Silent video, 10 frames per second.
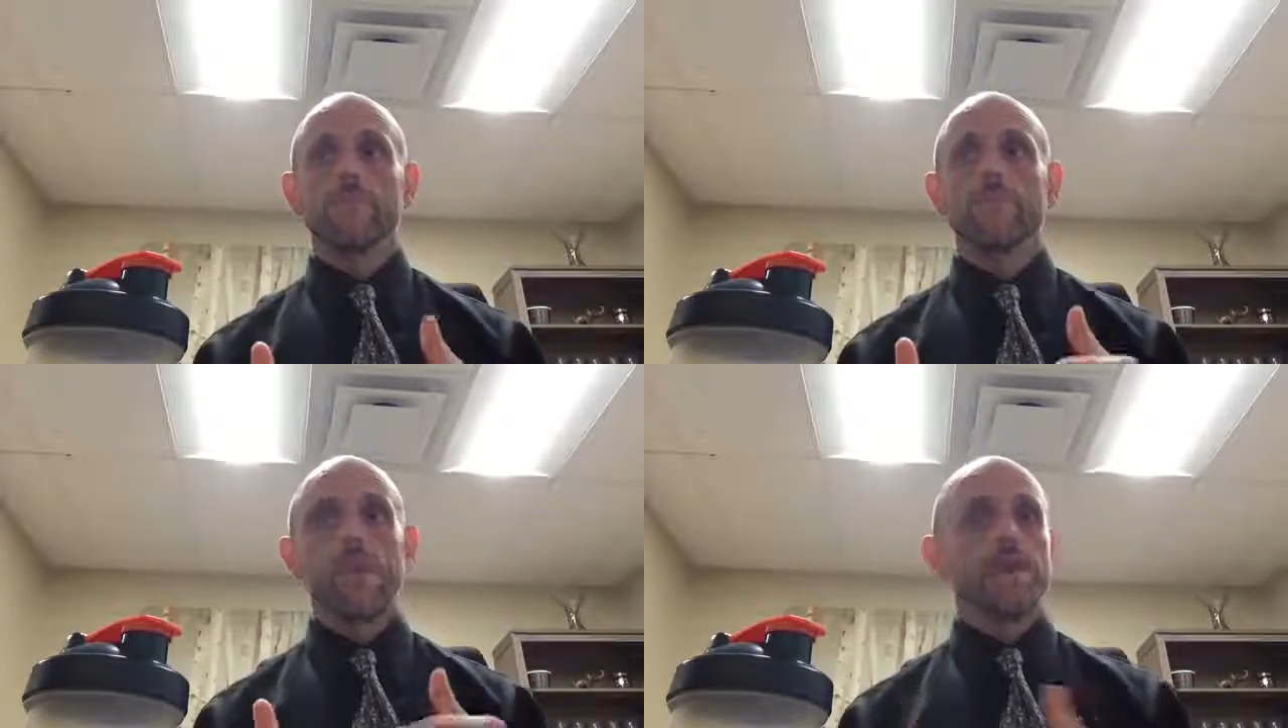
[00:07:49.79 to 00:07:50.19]

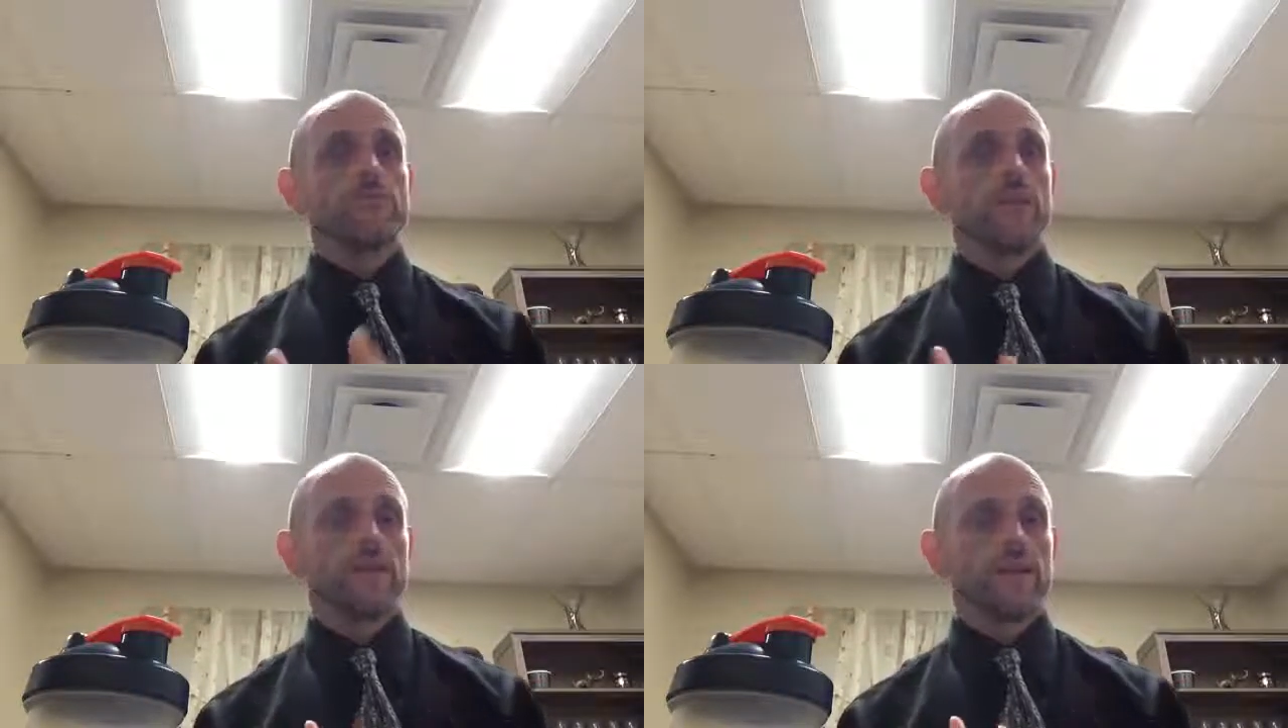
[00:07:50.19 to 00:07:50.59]
weight
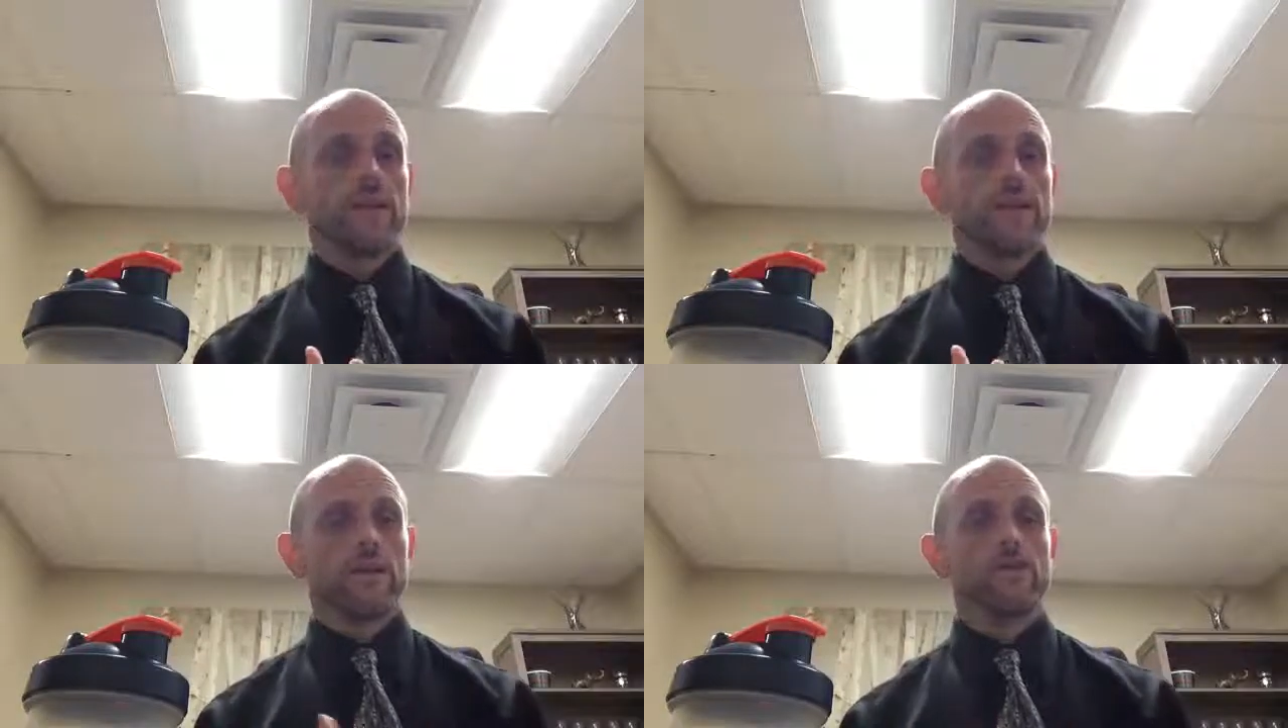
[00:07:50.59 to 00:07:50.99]
training,
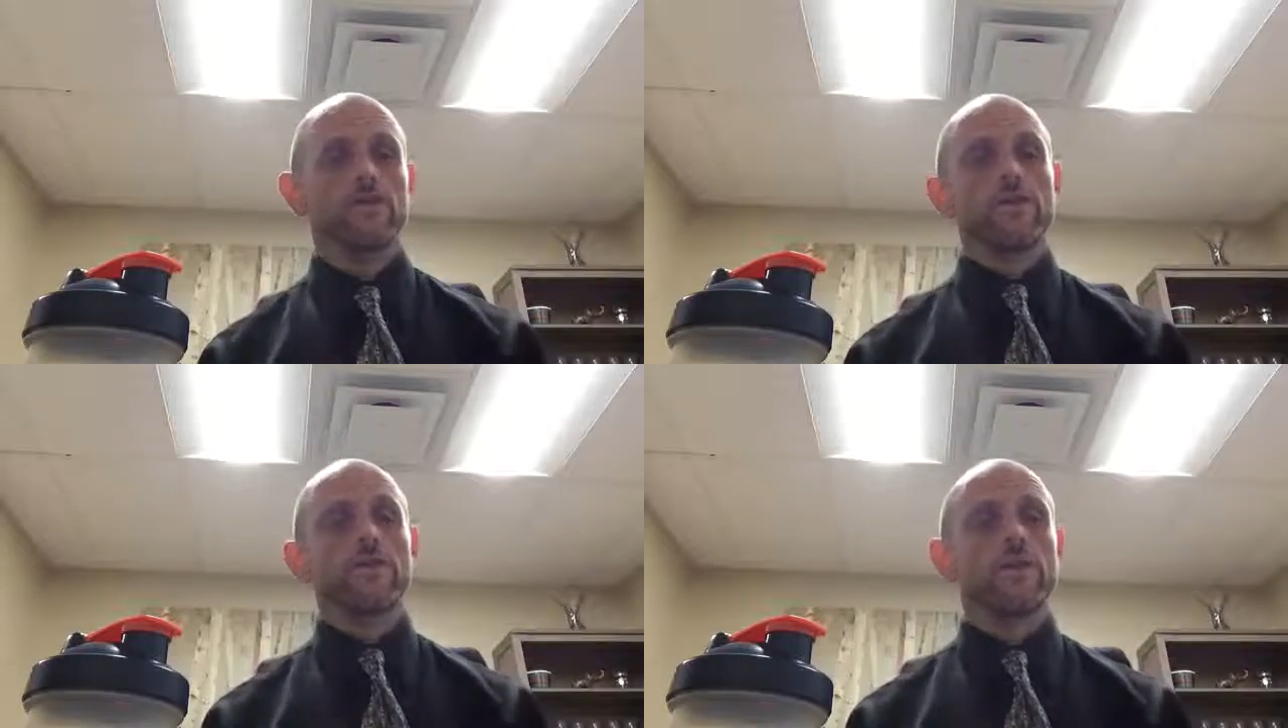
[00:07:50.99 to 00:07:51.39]

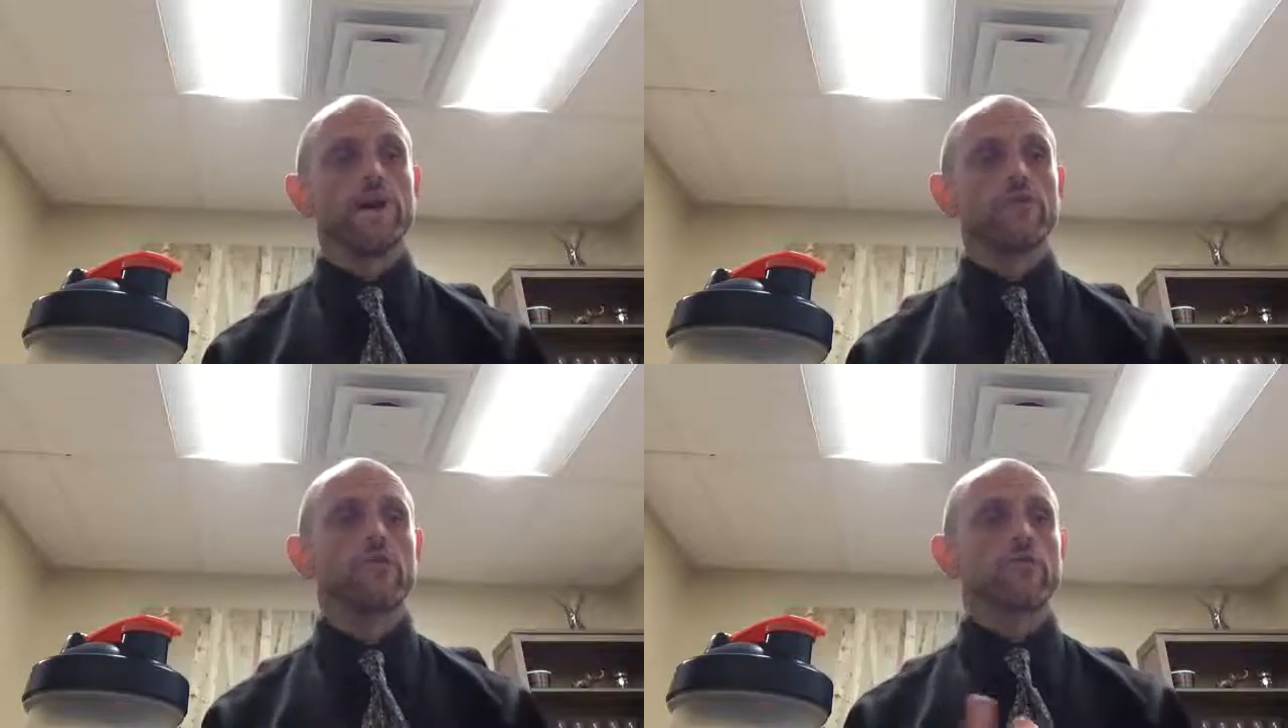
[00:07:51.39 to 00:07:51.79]
usually you'll
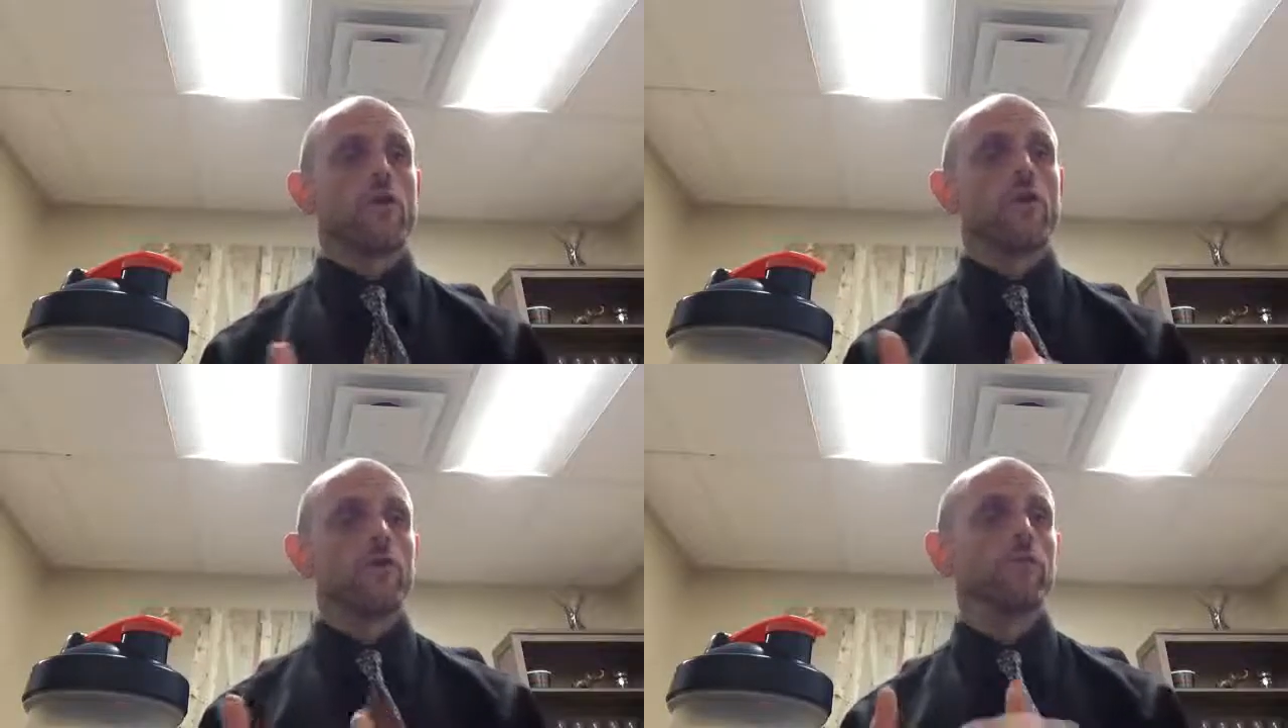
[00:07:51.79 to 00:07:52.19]
find you're
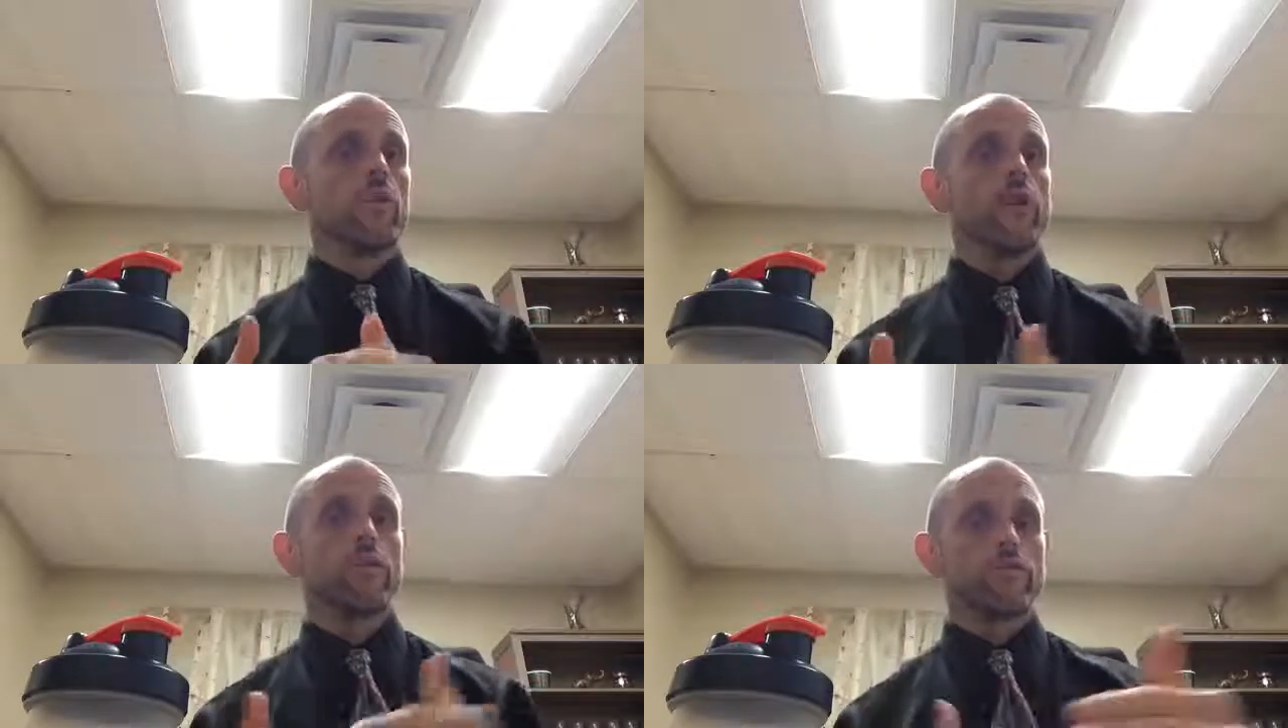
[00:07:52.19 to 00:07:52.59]
stronger
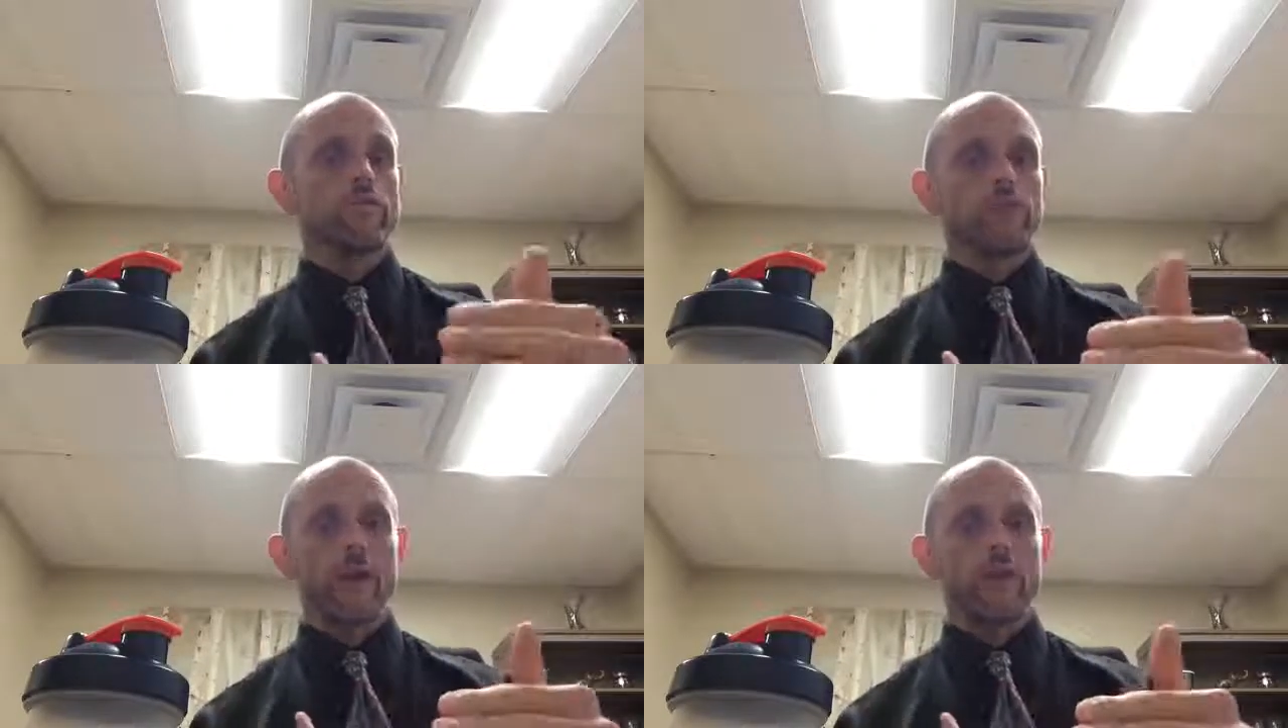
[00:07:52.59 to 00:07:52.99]
longer
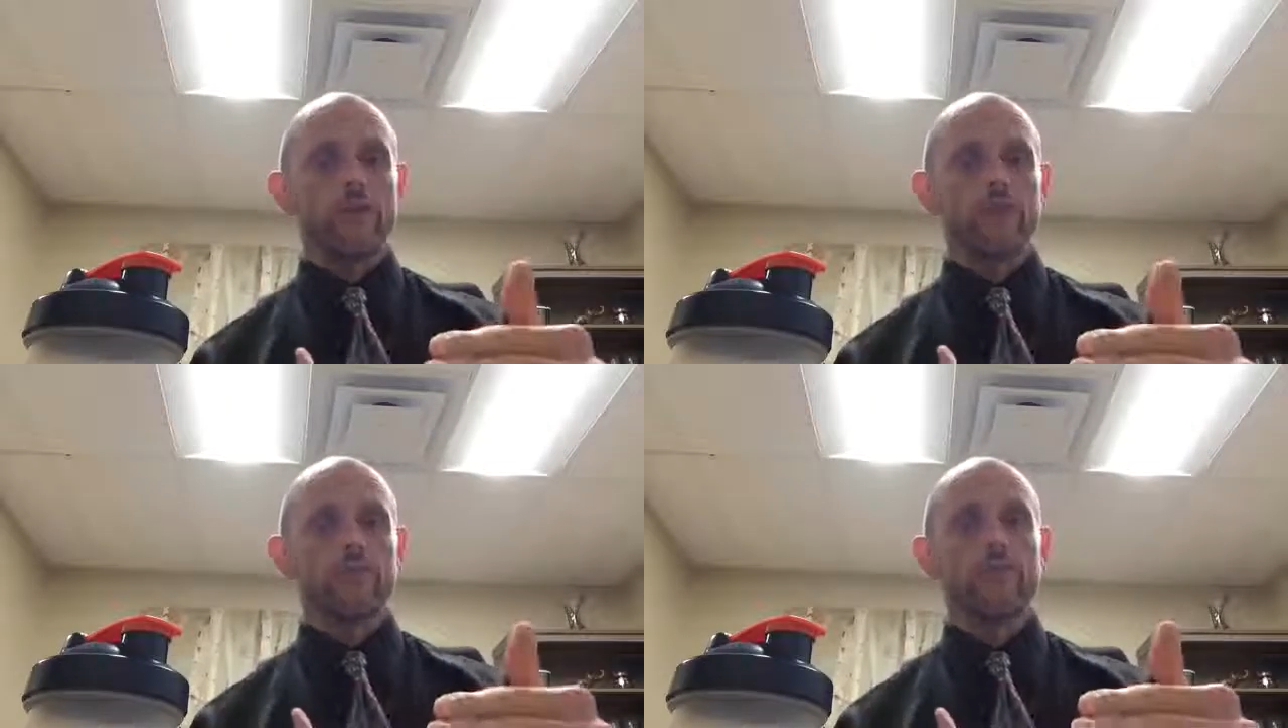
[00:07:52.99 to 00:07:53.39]
than your
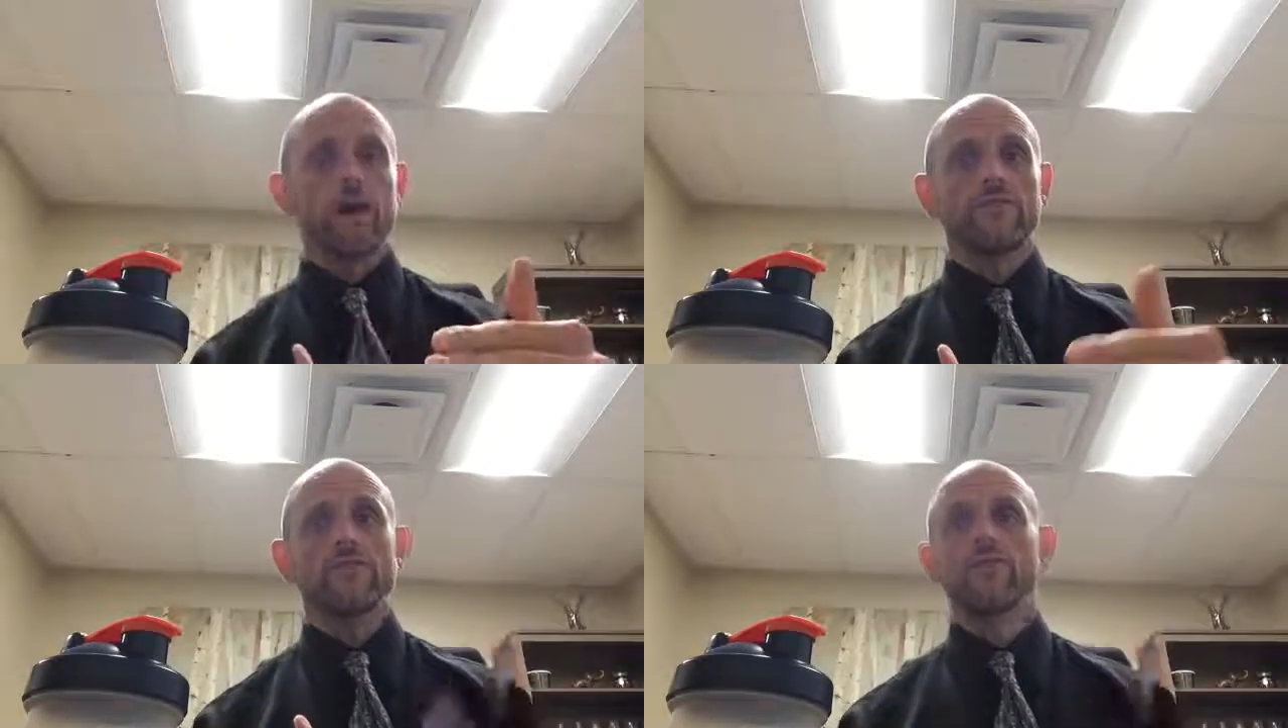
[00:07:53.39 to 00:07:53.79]
exercises.